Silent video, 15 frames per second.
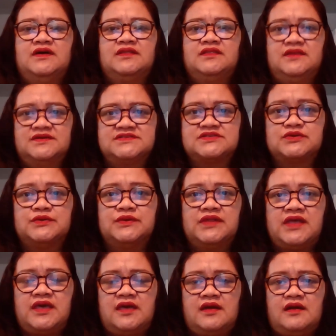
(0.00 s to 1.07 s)
the school
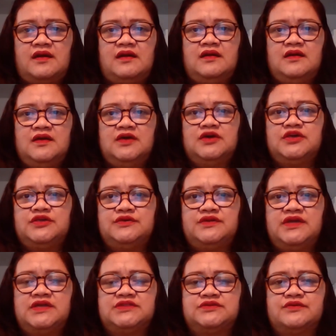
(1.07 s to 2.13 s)
year. You
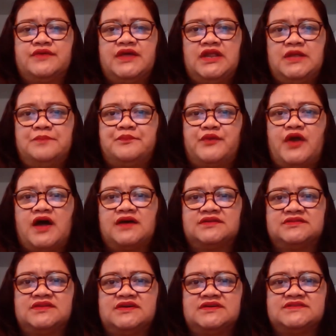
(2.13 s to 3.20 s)
need to really
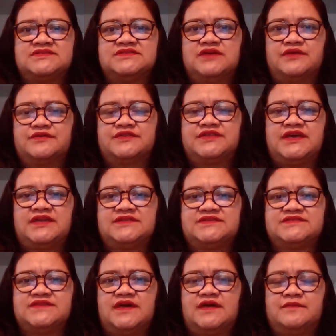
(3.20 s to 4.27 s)
practice the
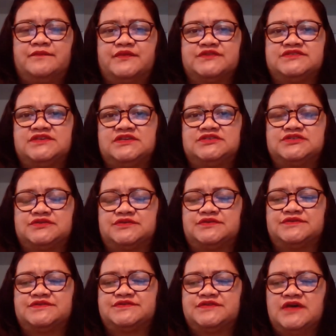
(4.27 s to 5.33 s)
routines and
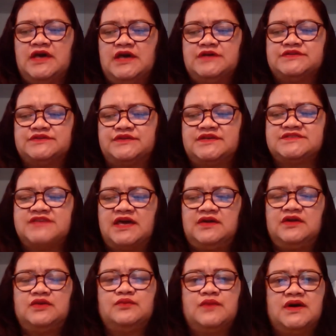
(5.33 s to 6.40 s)
procedures. So the
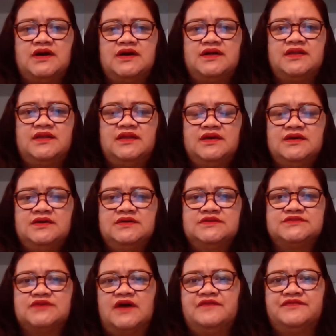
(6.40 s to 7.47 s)
second one,
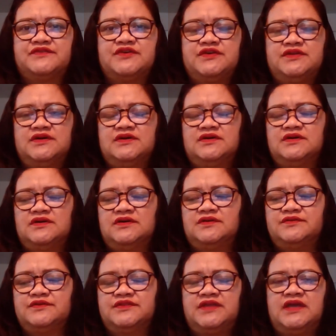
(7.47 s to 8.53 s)
so after the
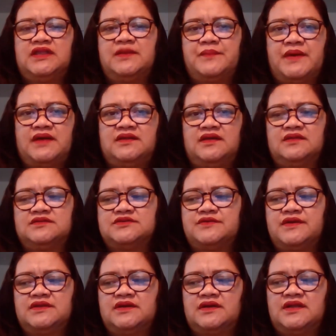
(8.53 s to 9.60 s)
routine upon
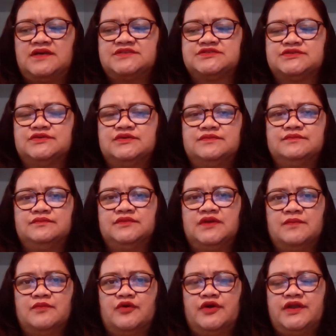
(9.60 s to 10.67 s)
entering the classroom,
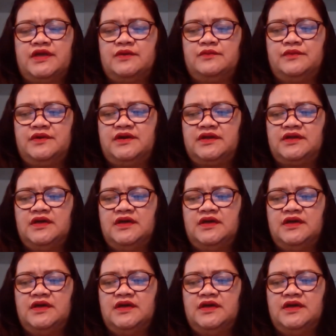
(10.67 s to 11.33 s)
the morning work,